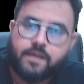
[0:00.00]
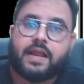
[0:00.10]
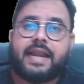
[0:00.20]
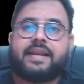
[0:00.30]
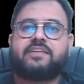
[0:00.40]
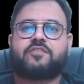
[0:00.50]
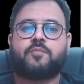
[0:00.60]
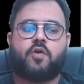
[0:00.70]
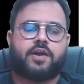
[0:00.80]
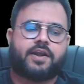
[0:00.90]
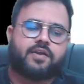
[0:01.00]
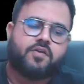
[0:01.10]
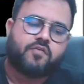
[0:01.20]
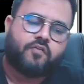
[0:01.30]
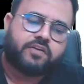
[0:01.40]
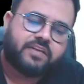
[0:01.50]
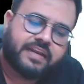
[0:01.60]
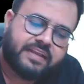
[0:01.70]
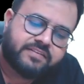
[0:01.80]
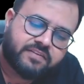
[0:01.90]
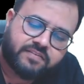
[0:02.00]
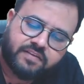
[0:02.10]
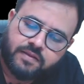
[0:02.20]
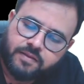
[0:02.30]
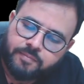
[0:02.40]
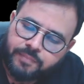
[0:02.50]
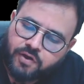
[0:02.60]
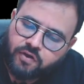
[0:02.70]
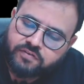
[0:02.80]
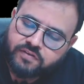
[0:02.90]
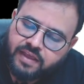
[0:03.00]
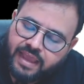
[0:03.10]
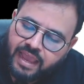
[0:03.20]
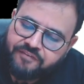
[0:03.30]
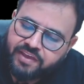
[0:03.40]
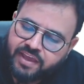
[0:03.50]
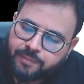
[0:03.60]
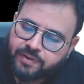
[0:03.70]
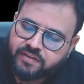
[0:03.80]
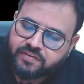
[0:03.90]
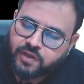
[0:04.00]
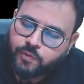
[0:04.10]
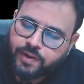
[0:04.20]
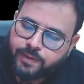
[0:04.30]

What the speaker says: It is moderate. What is the reason, sir? Because heavy capital is required.